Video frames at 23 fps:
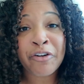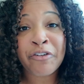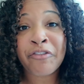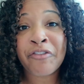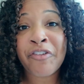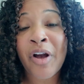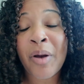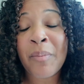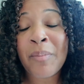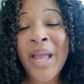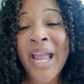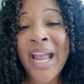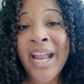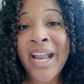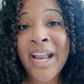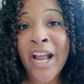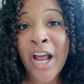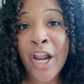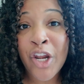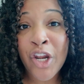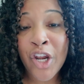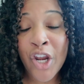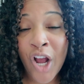from
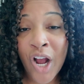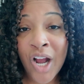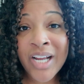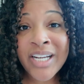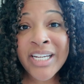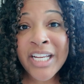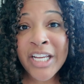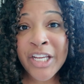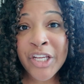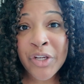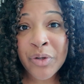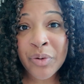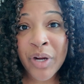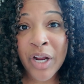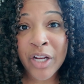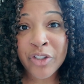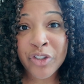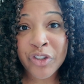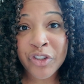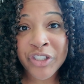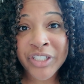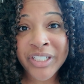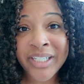a non-EU
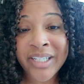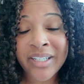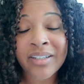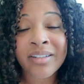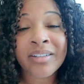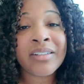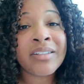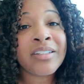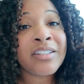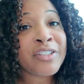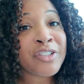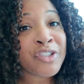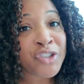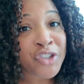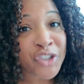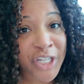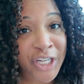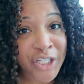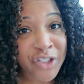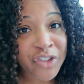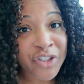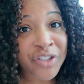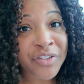country,
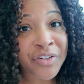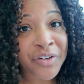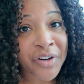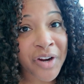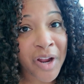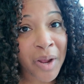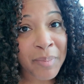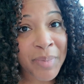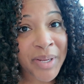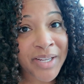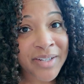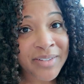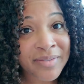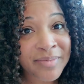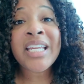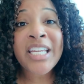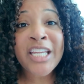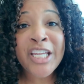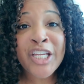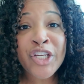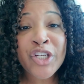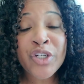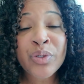changes are coming. The
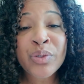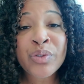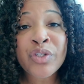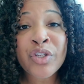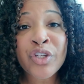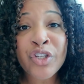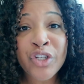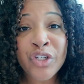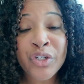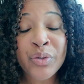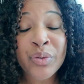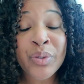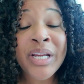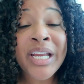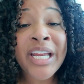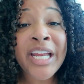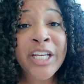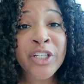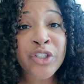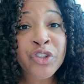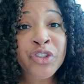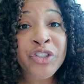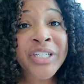EU's new
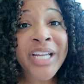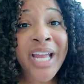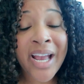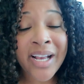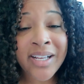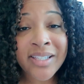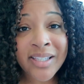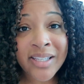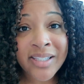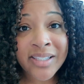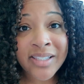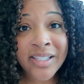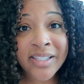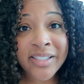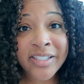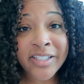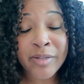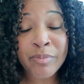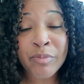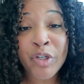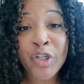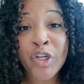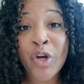entry-exit
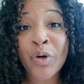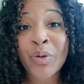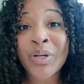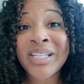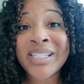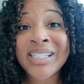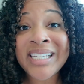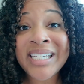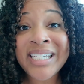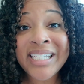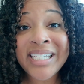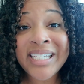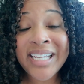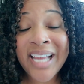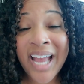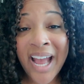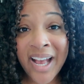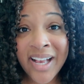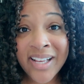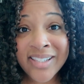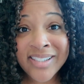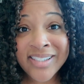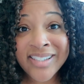system known as
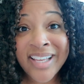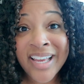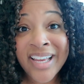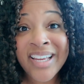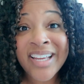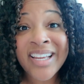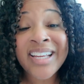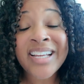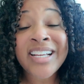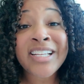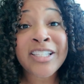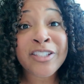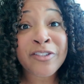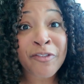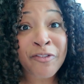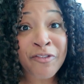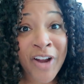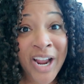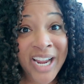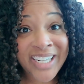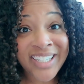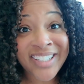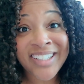EES is
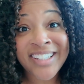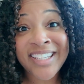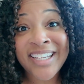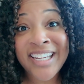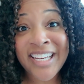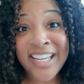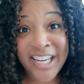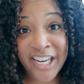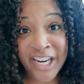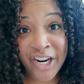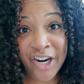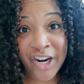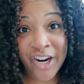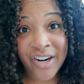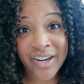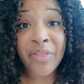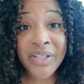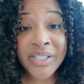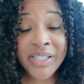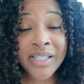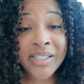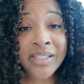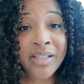finally here.
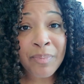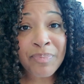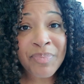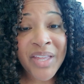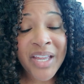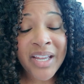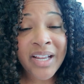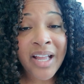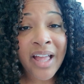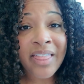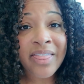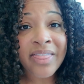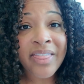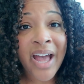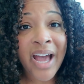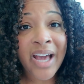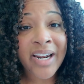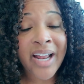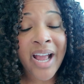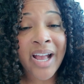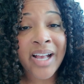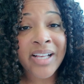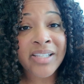This is something
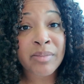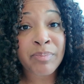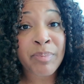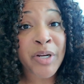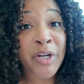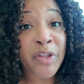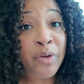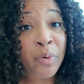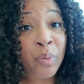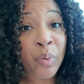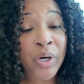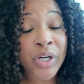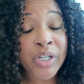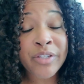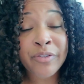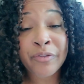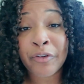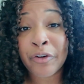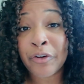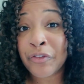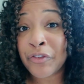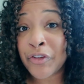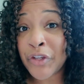that has been in the works
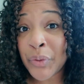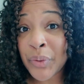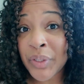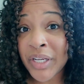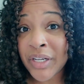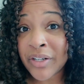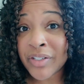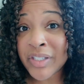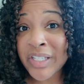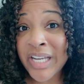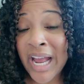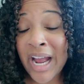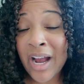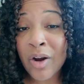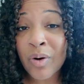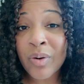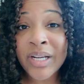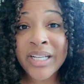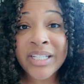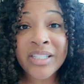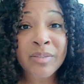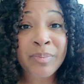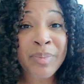for a few years now.
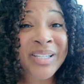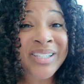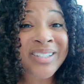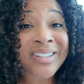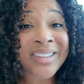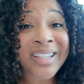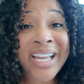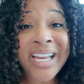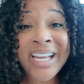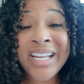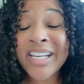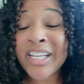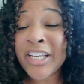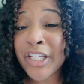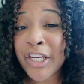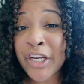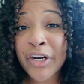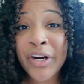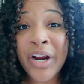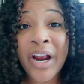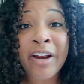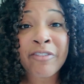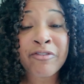It's been delayed
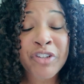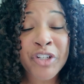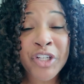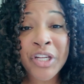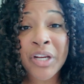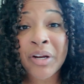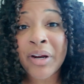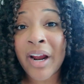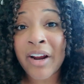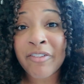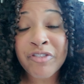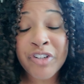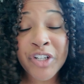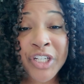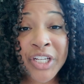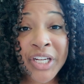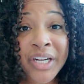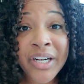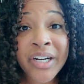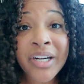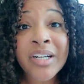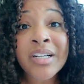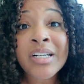year after year after
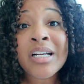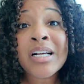year,